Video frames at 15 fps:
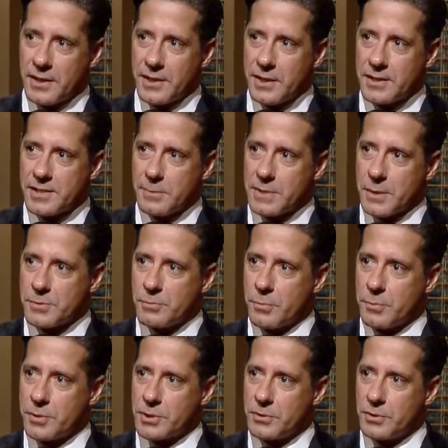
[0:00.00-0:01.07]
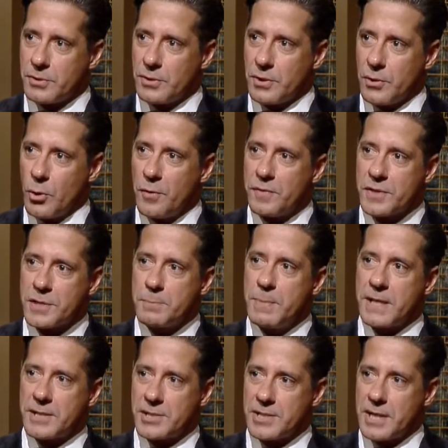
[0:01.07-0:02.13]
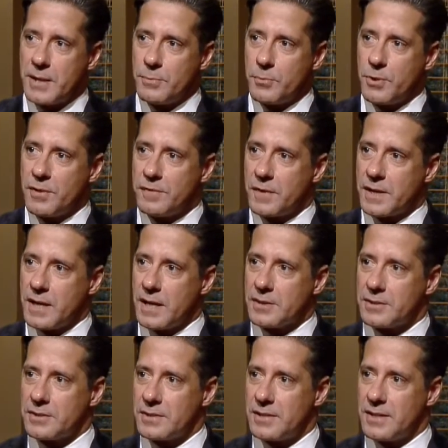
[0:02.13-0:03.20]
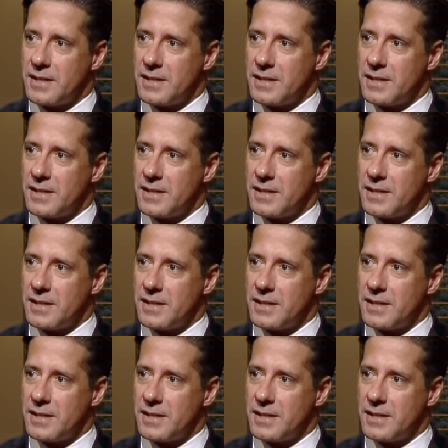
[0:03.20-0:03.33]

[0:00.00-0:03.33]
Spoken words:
I think sometimes when we overspeak STEM, we forget